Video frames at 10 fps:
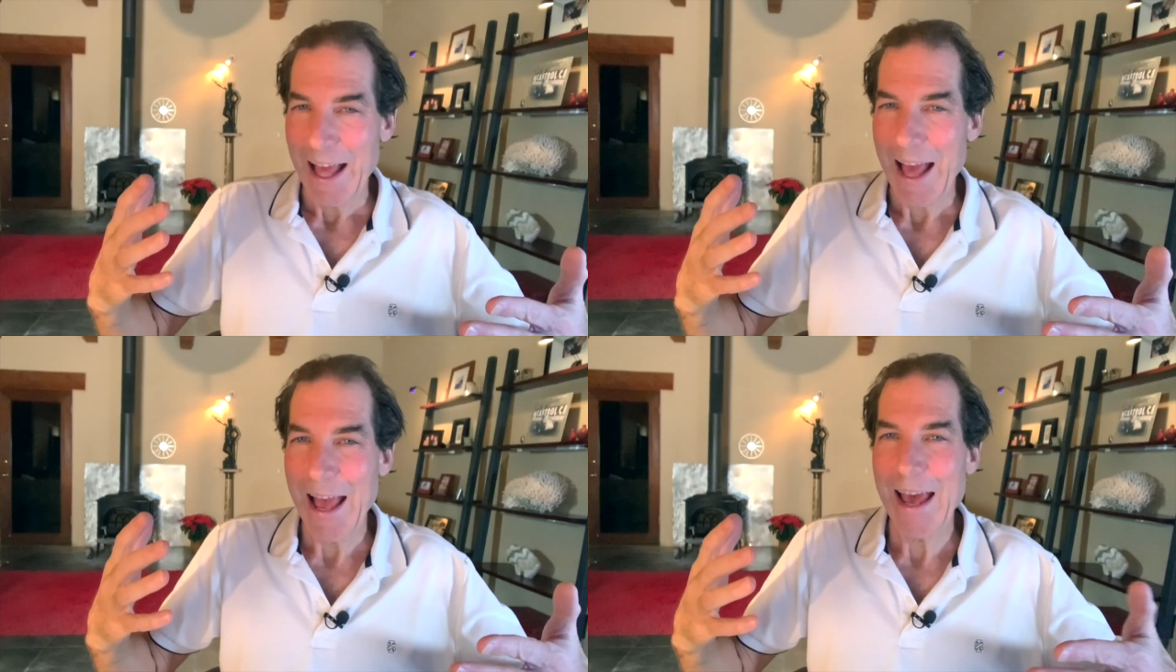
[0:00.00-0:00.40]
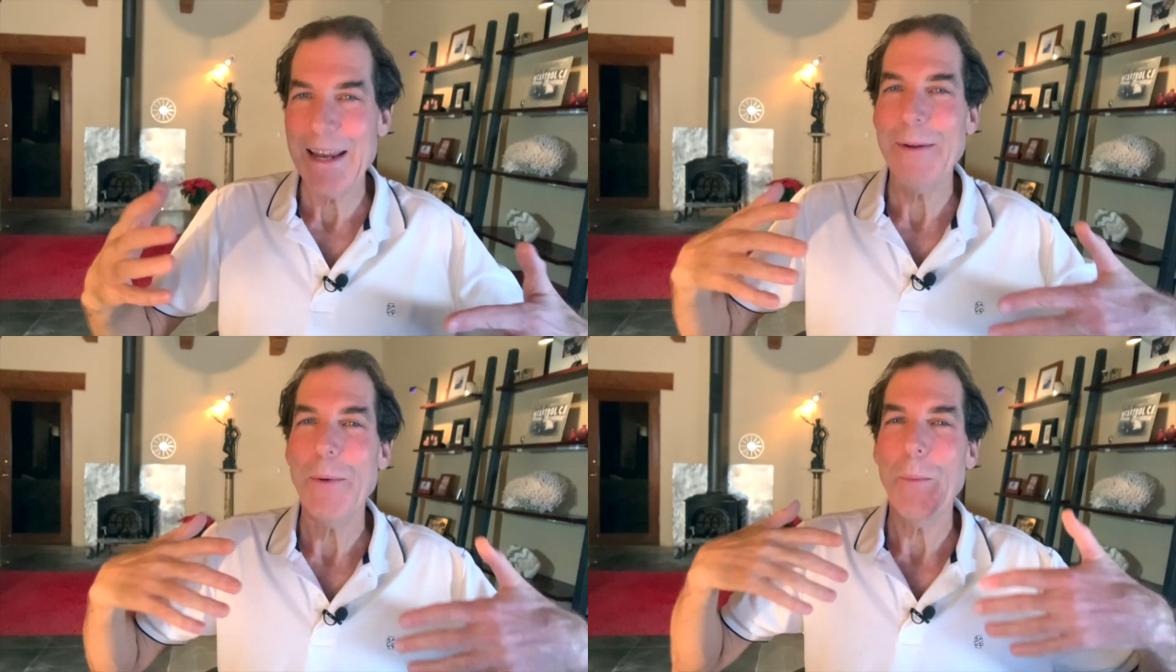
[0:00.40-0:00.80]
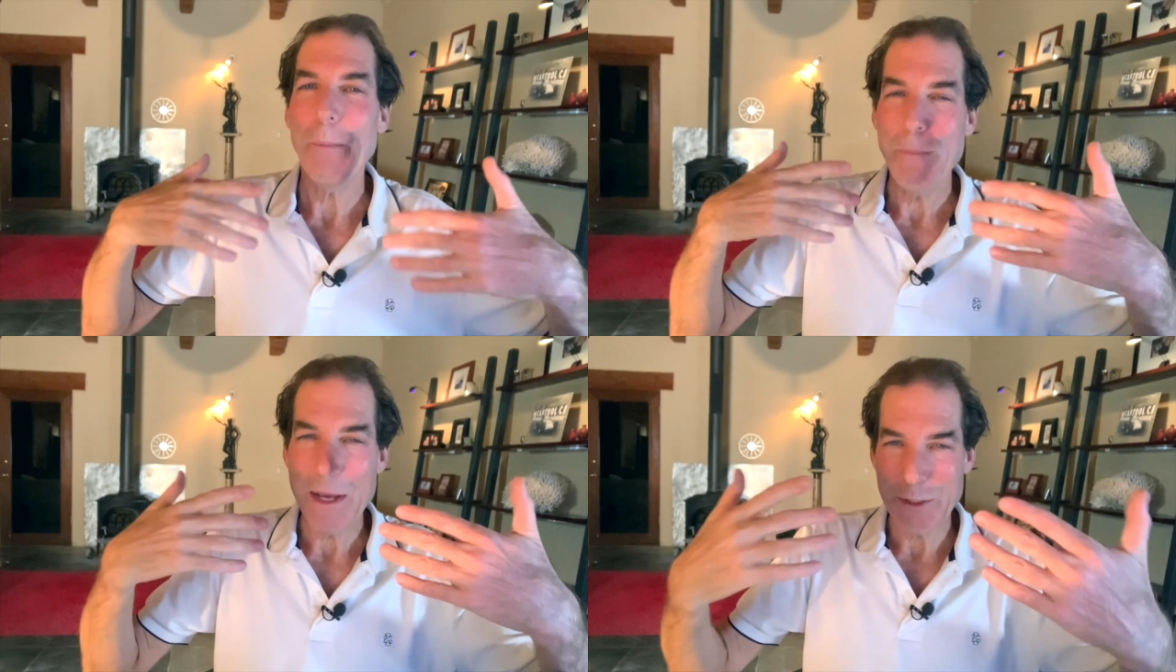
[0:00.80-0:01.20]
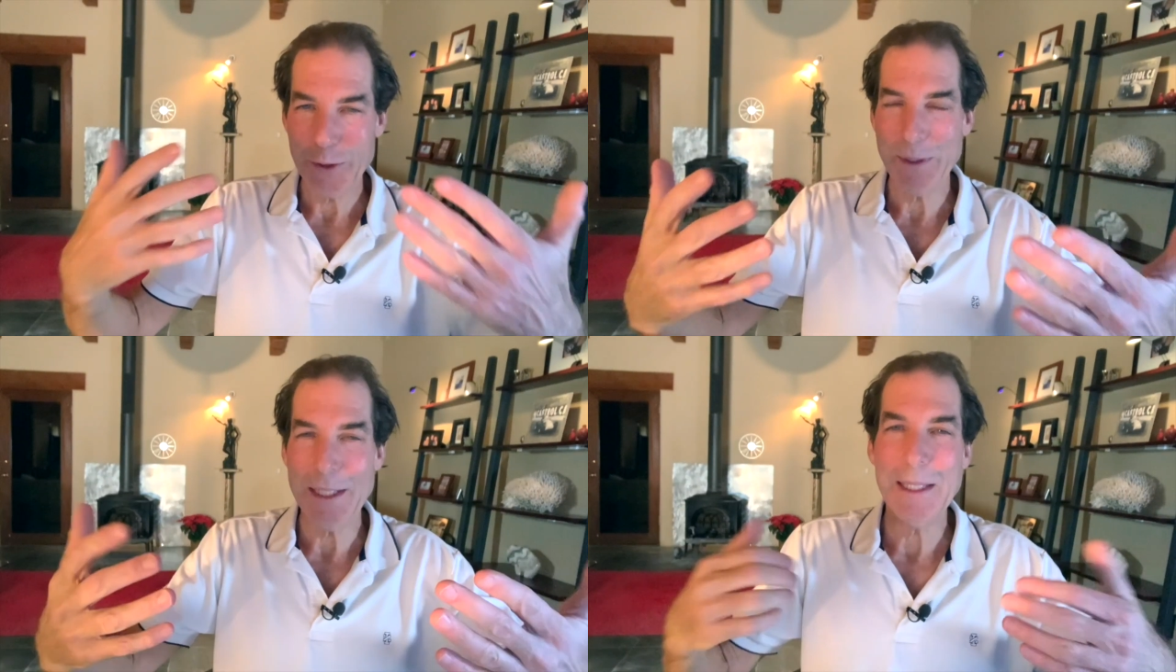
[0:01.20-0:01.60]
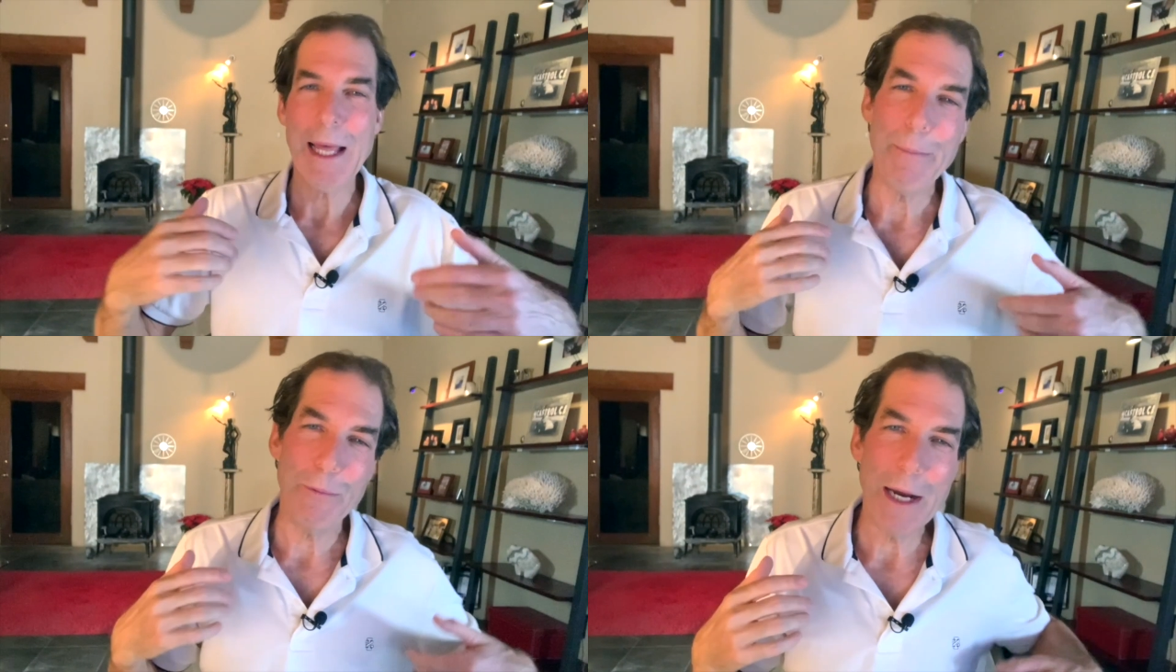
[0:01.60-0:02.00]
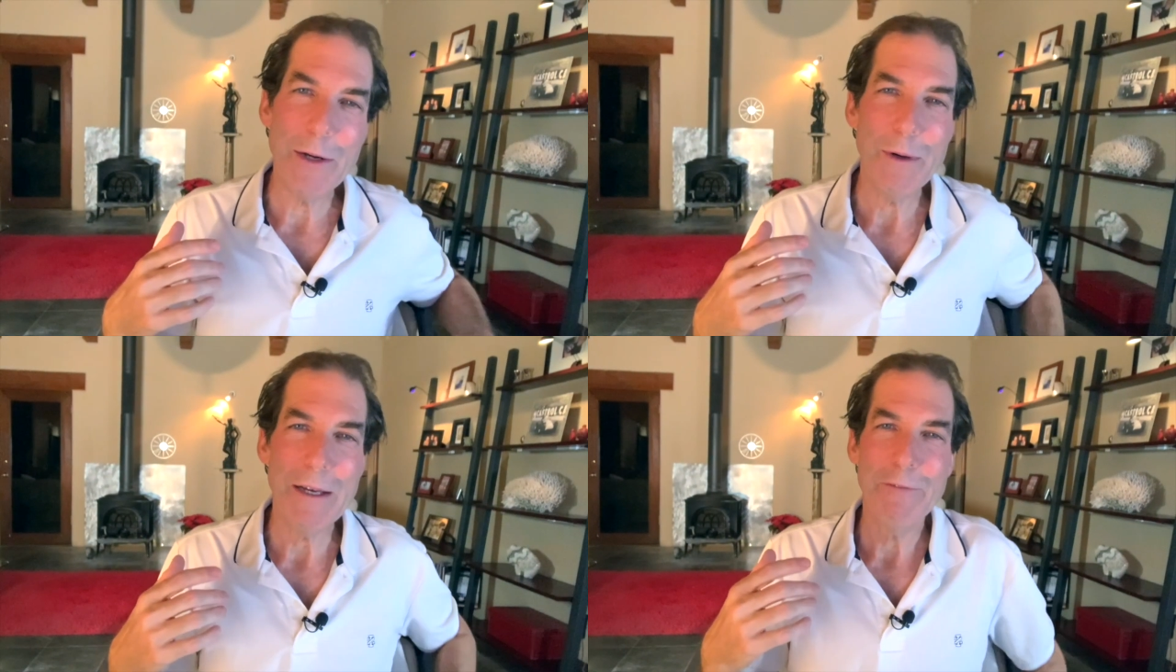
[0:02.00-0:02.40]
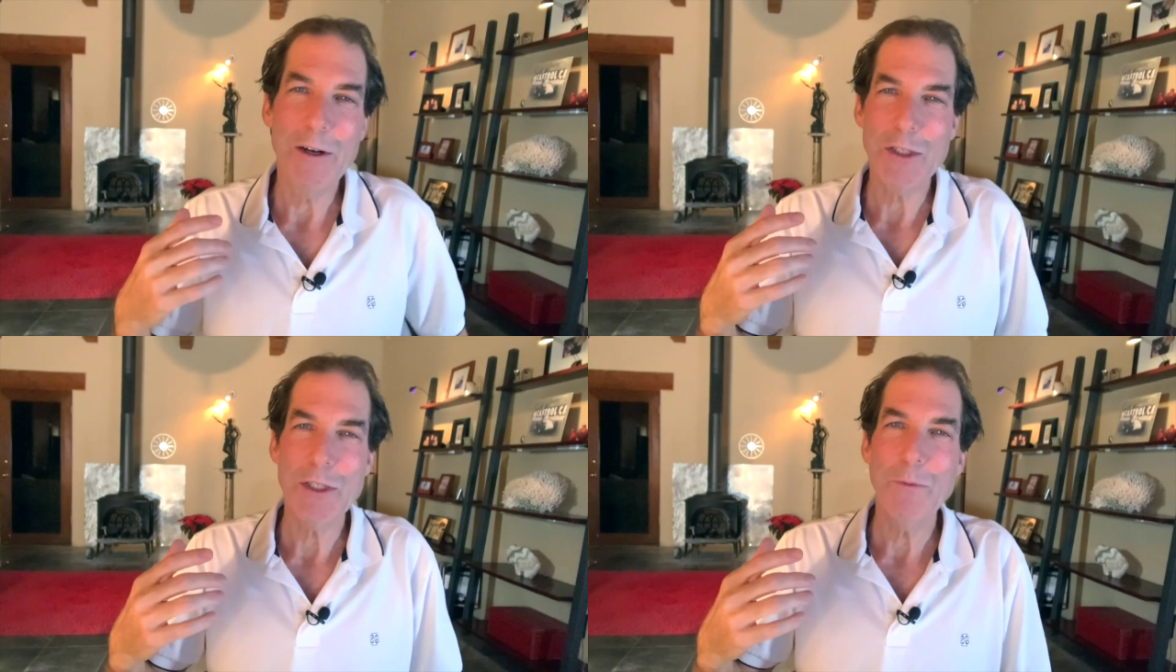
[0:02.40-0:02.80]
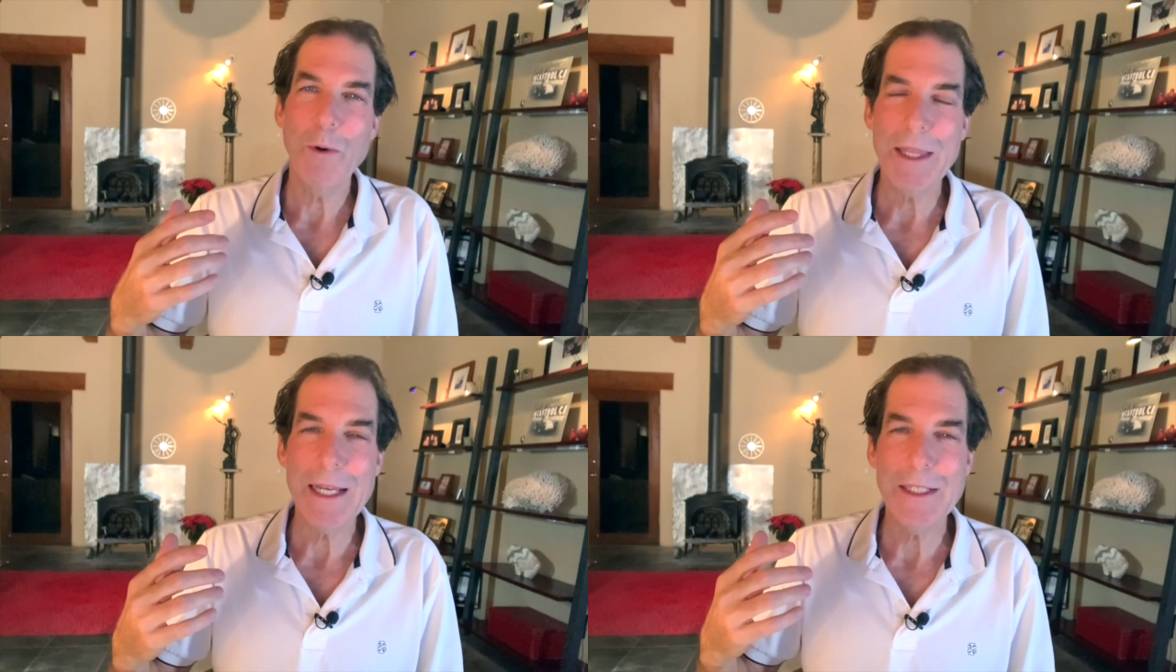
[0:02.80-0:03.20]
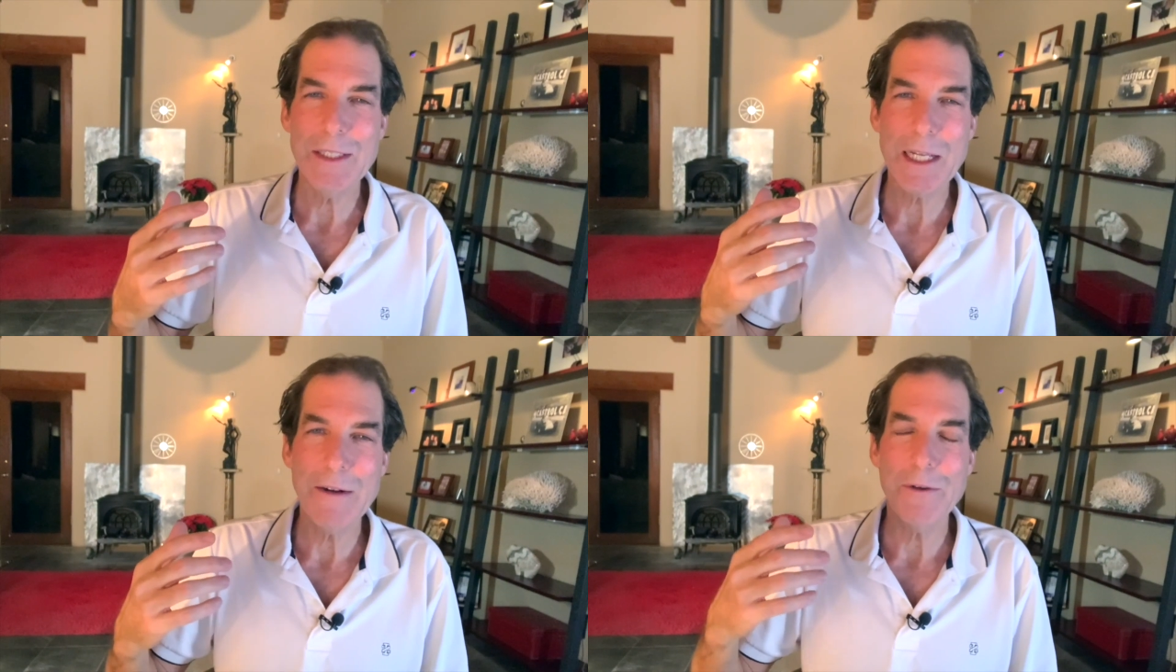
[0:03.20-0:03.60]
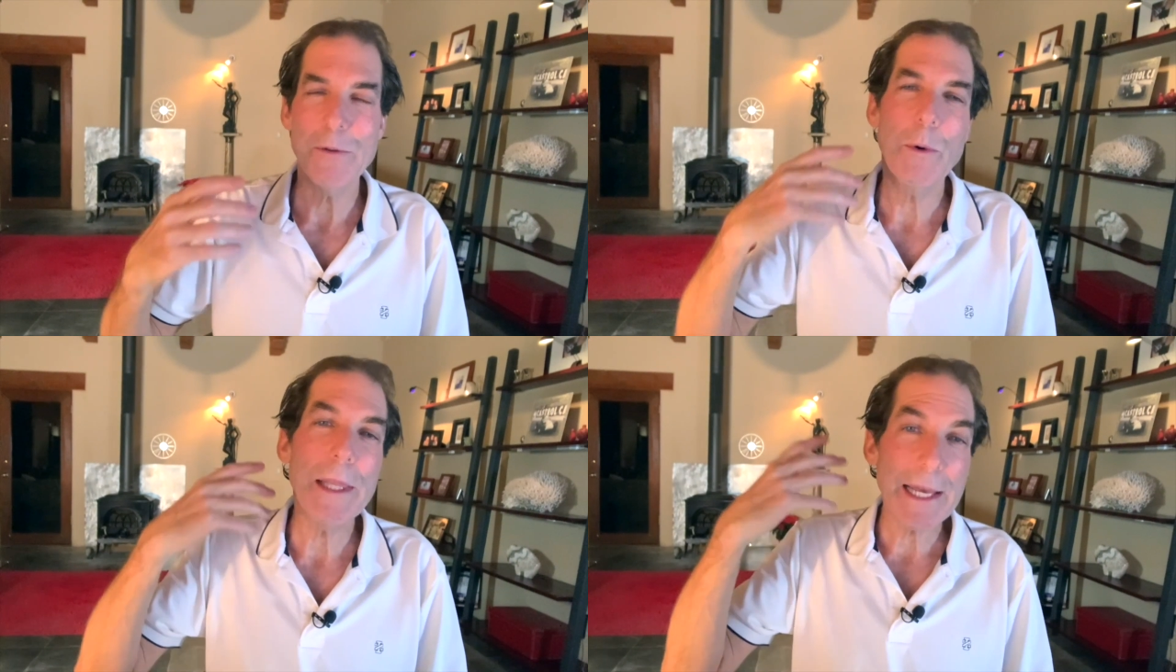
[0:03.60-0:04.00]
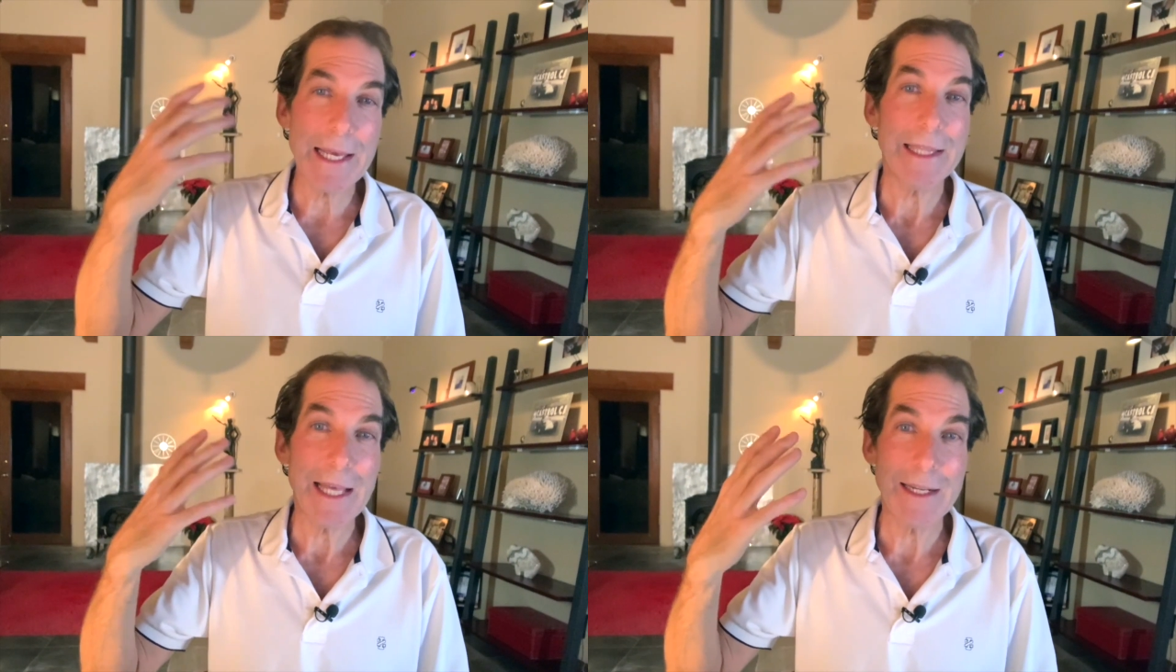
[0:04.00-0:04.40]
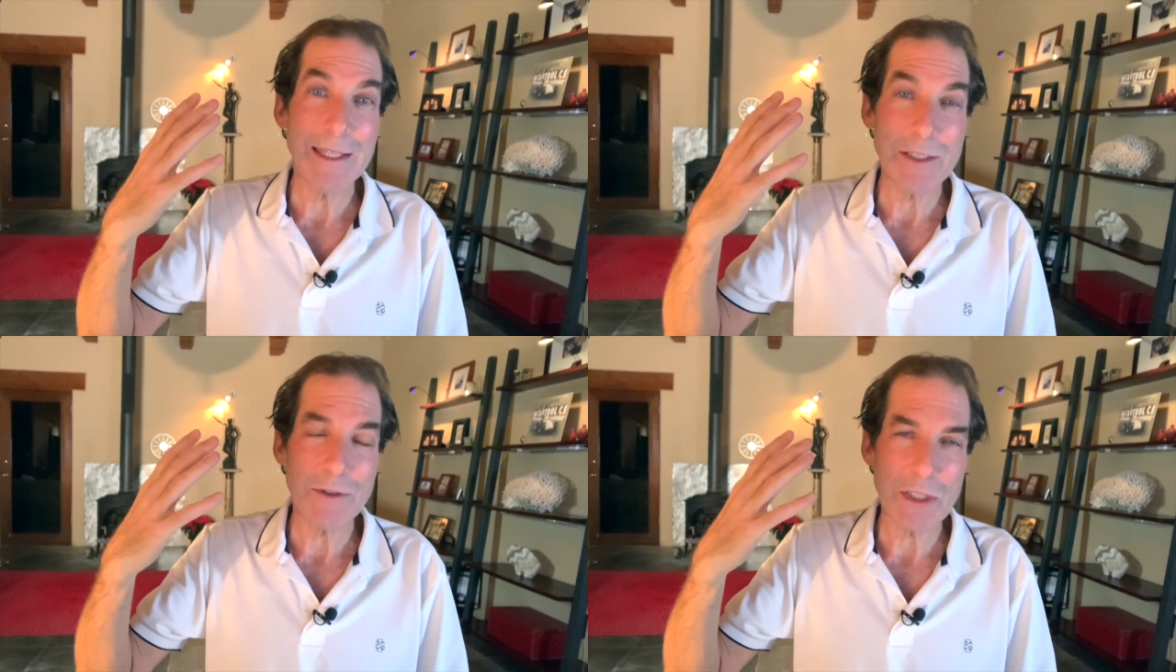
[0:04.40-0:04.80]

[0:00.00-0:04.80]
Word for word: And measuring that brainwave function, what they discovered when they get that electric